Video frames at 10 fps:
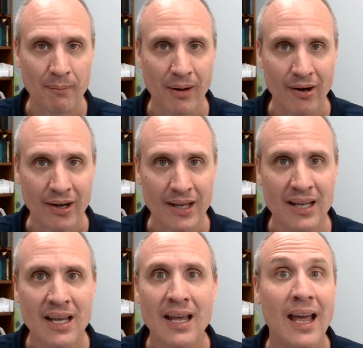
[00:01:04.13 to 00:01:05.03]
like a
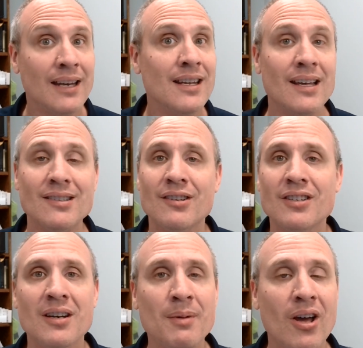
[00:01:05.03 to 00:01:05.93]
party, and yes,
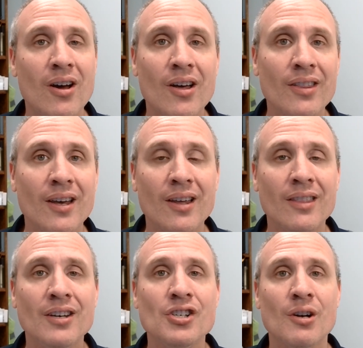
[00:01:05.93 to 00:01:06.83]
there's going to be all
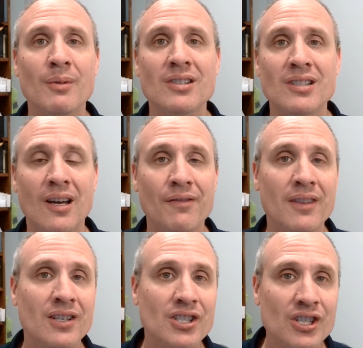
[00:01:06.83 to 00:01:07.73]
the, the German
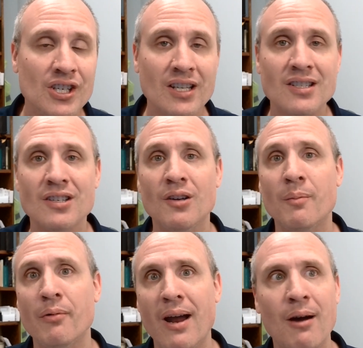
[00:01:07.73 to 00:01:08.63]
stuff the
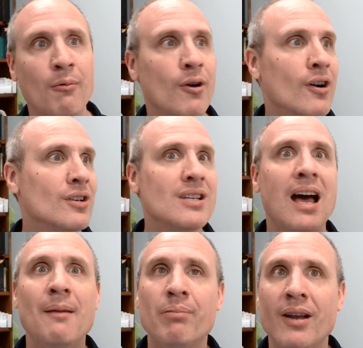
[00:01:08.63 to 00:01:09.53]
schnitzel, bratwurst,
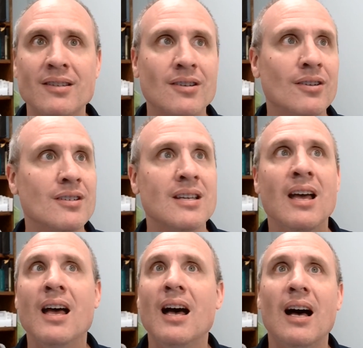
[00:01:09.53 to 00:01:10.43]
hot pretzels,
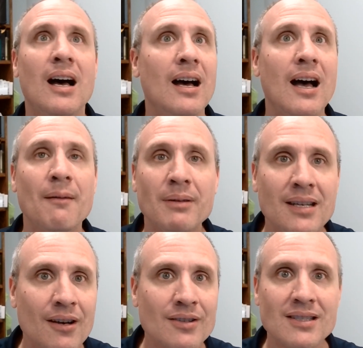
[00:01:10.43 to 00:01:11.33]
uh, hot
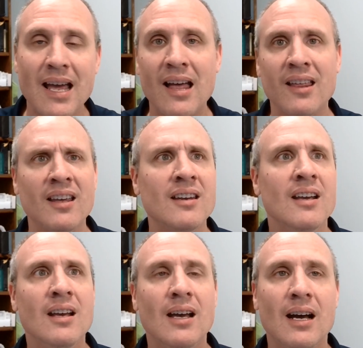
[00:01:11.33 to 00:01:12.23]
potato
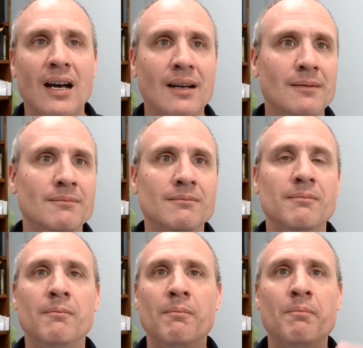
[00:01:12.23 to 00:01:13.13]
salad,
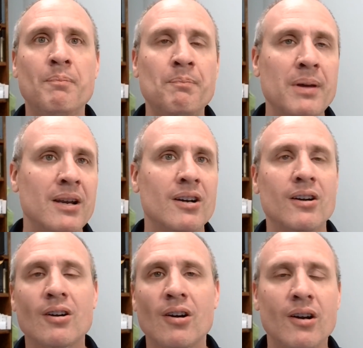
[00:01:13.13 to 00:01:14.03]
um,
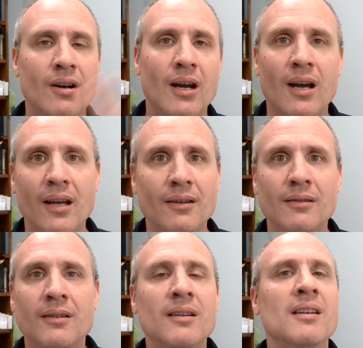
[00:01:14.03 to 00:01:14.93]
beer. Uh,